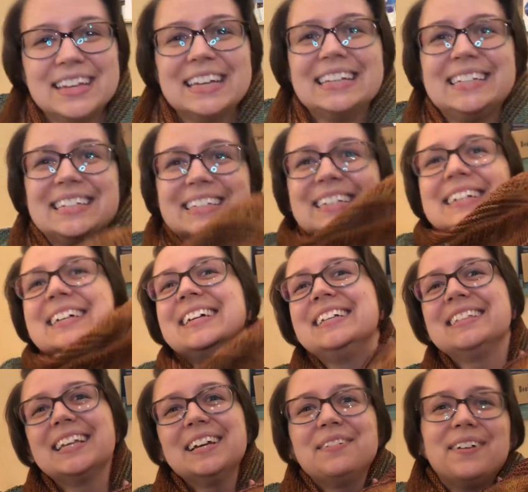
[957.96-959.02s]
it.
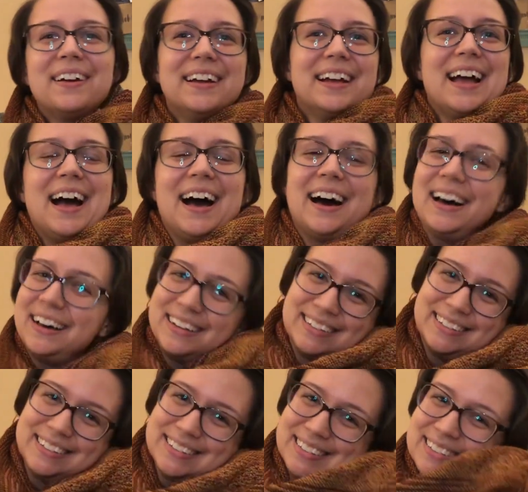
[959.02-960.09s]
It's like wearing a
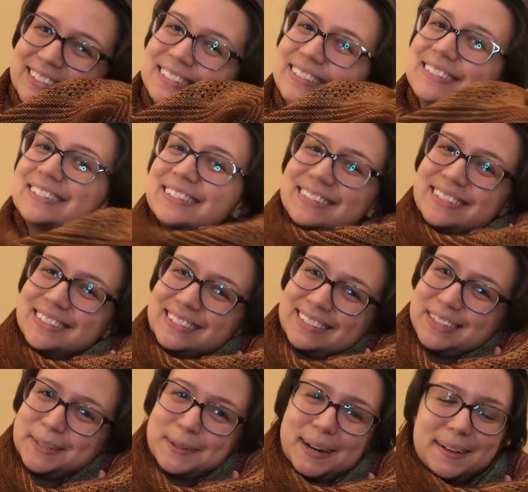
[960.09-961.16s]
hug.
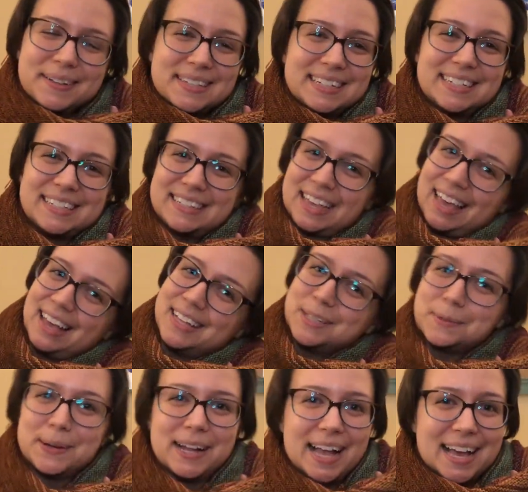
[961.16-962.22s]
That's what I always like to say.
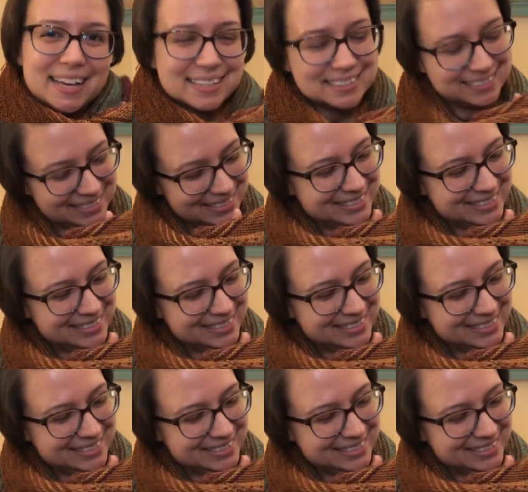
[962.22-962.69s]
It's wearing a hug.